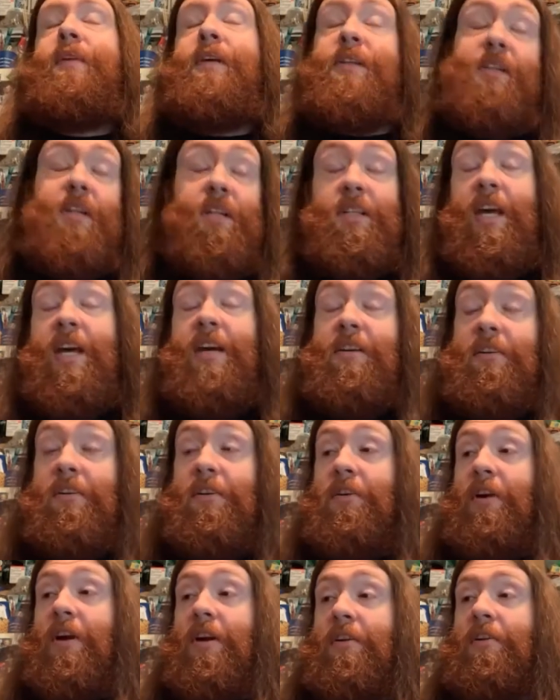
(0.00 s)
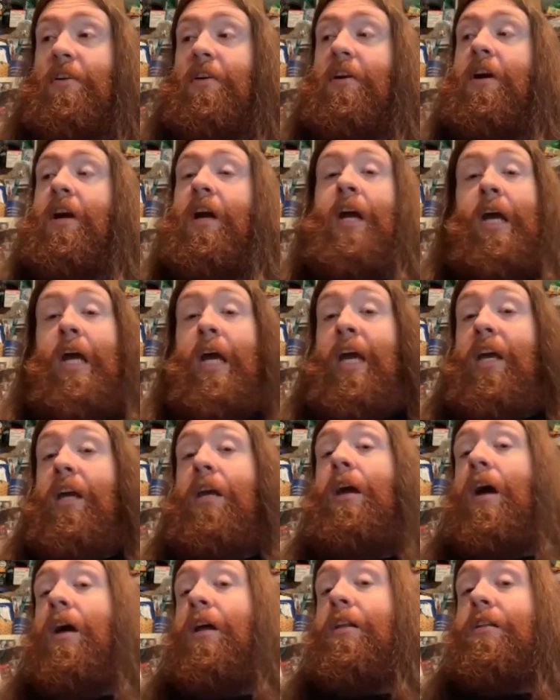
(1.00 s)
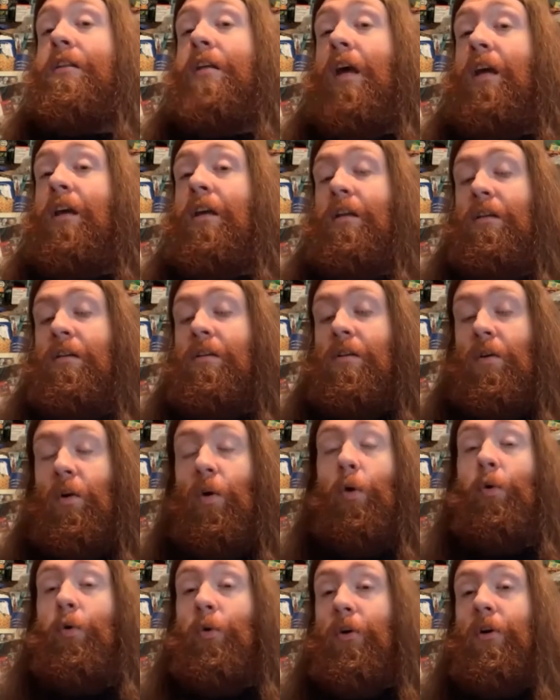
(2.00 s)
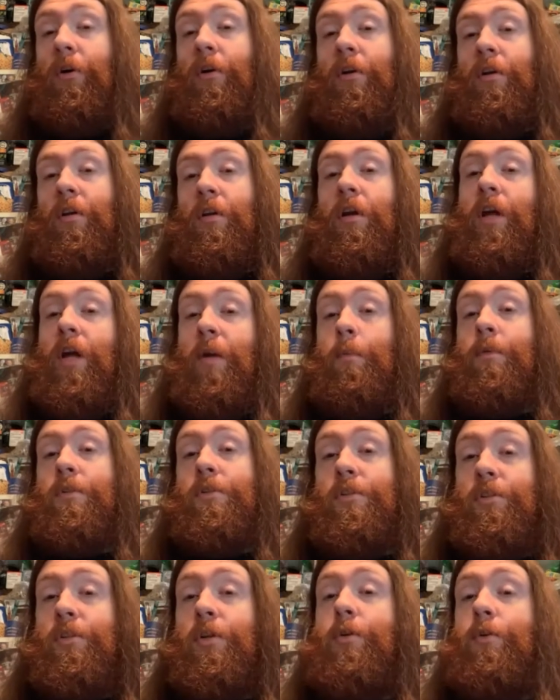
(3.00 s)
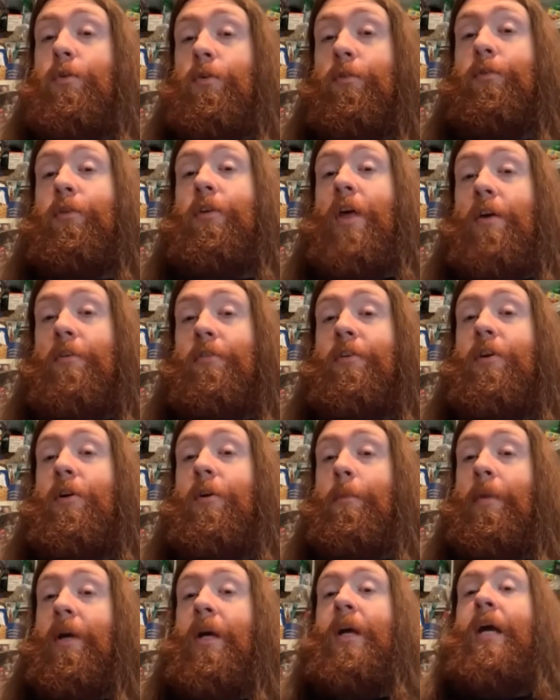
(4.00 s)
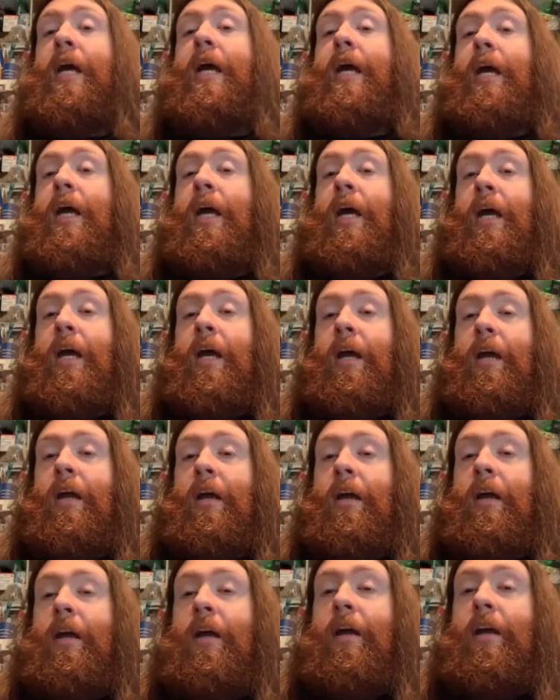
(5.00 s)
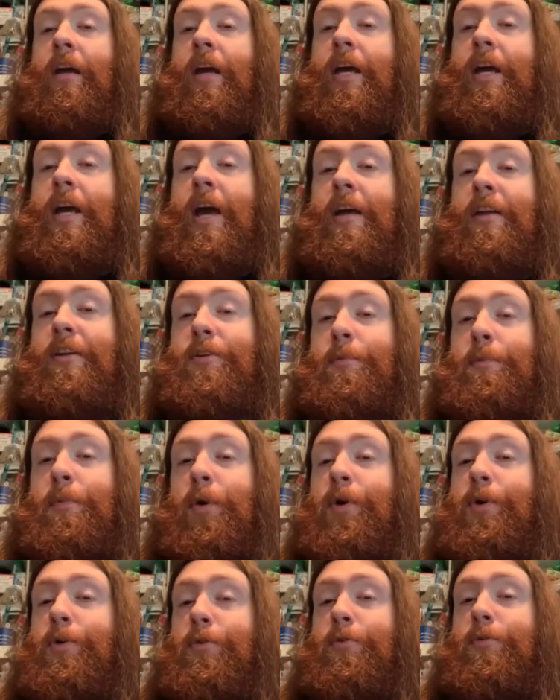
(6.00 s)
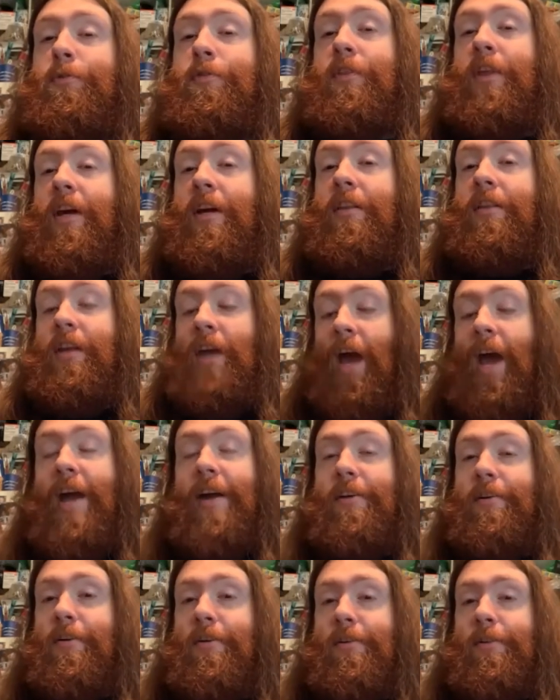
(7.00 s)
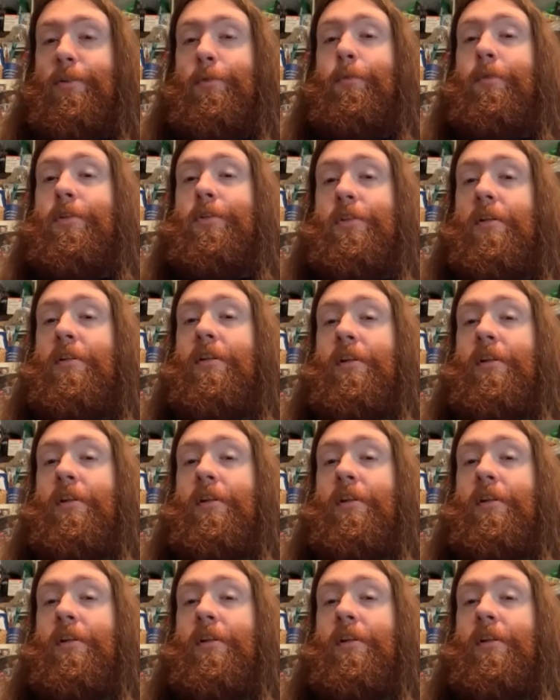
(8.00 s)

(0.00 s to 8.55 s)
he's an Italian director. He got taken to court and was sued for that film. He had to prove that the actors were still